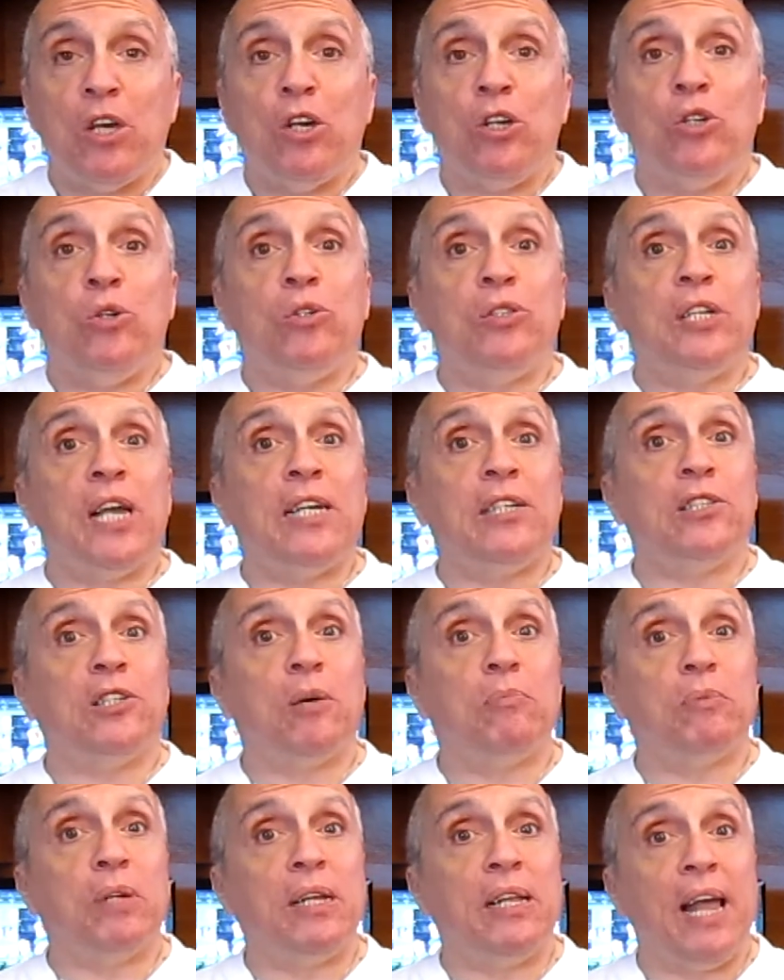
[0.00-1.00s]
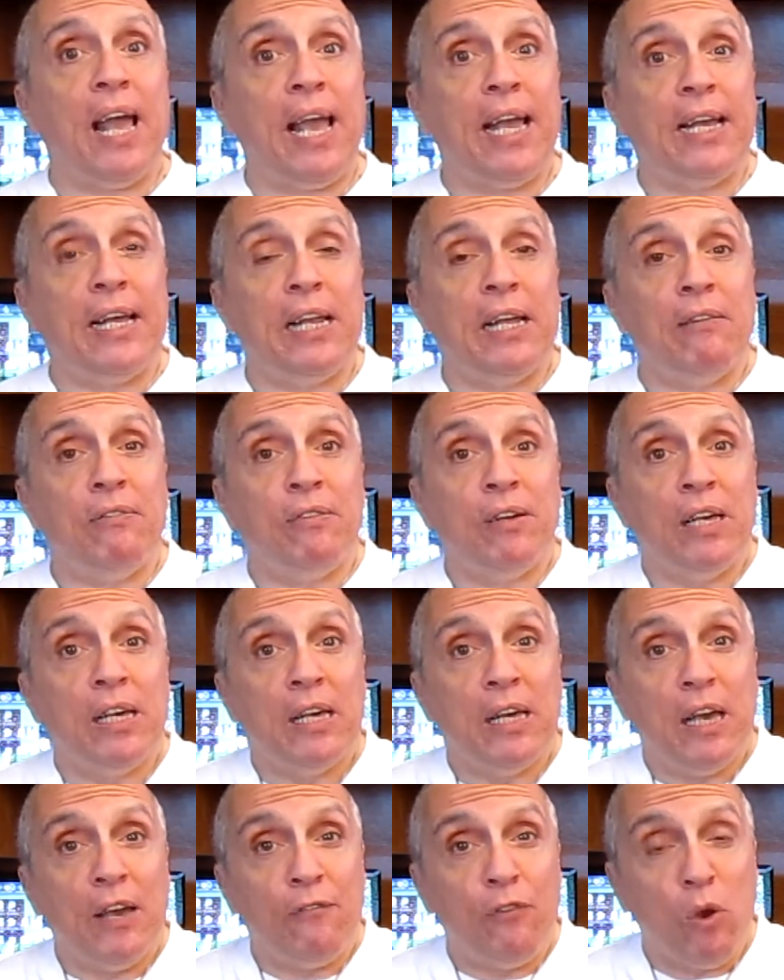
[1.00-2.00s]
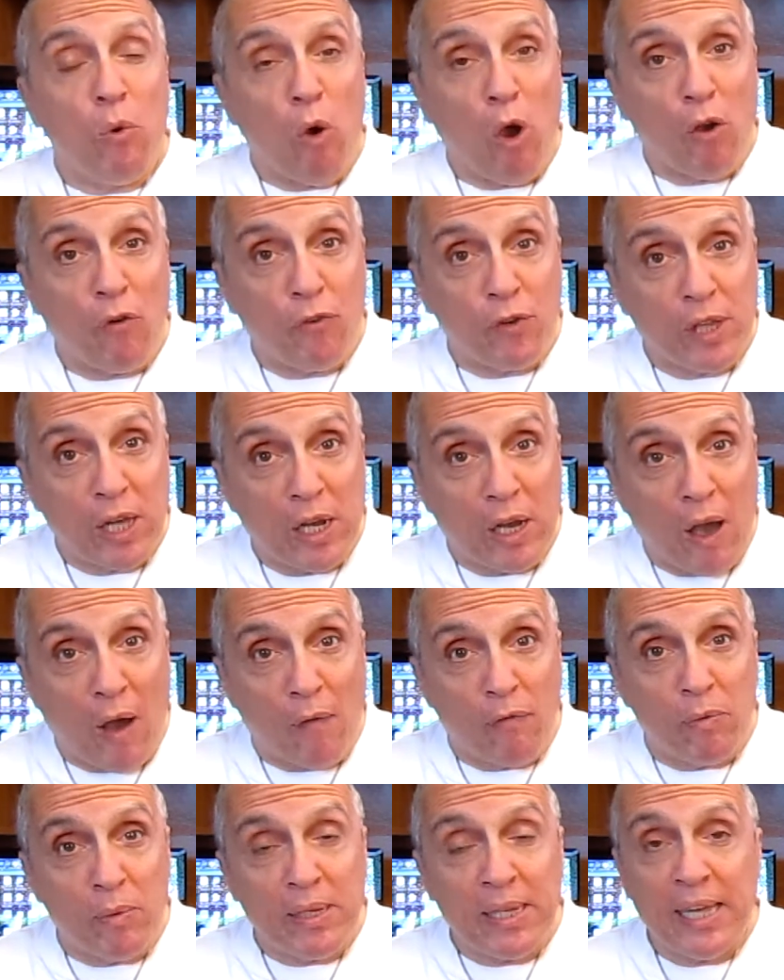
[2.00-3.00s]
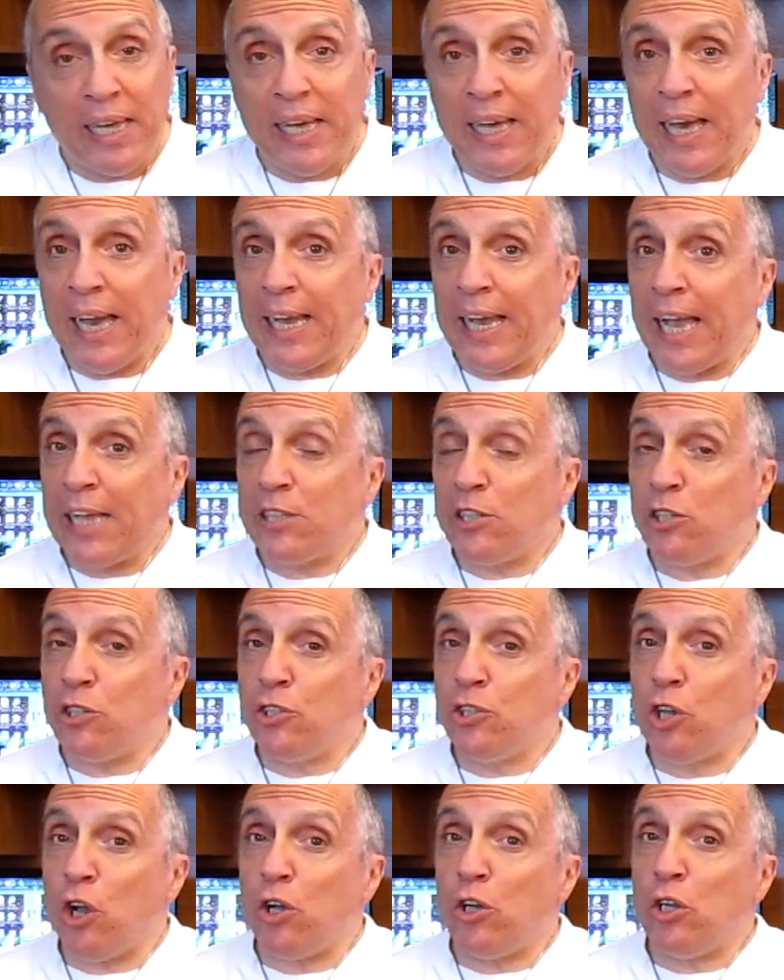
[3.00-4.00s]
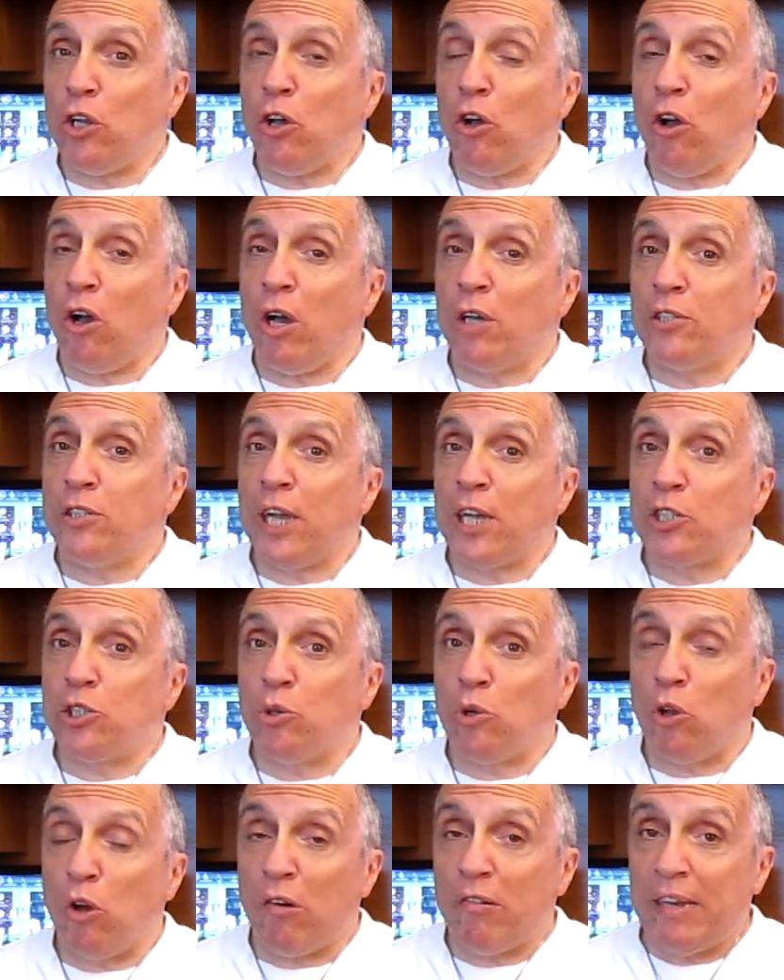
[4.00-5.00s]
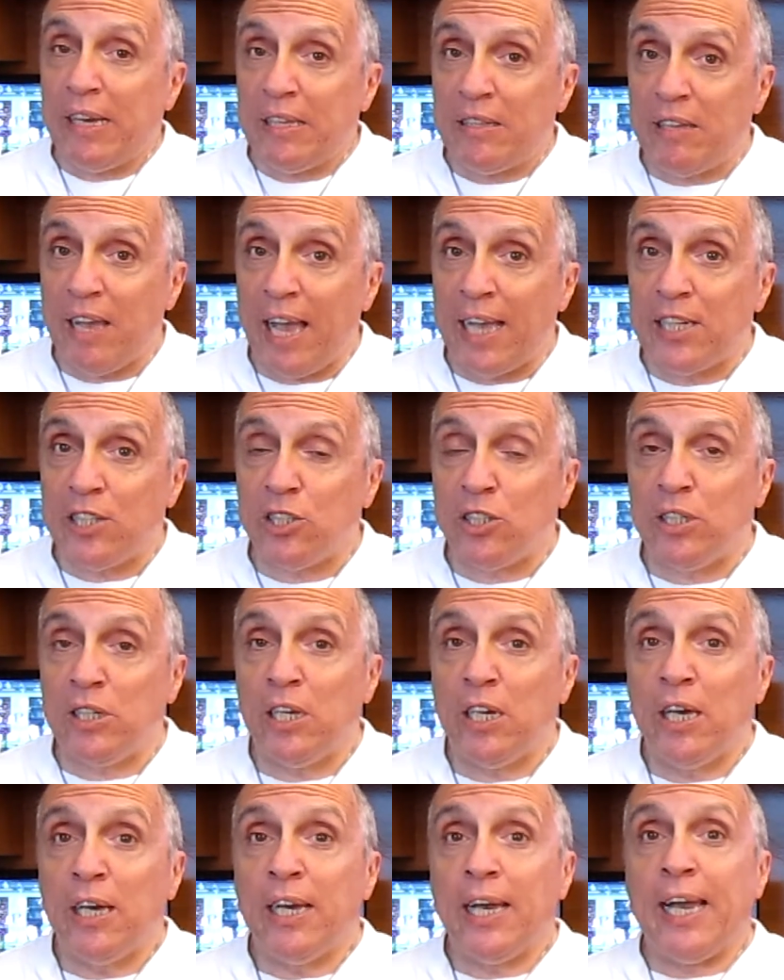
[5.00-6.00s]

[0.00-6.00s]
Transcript: You say something negative, if you work for the government, against a certain sexual orientation,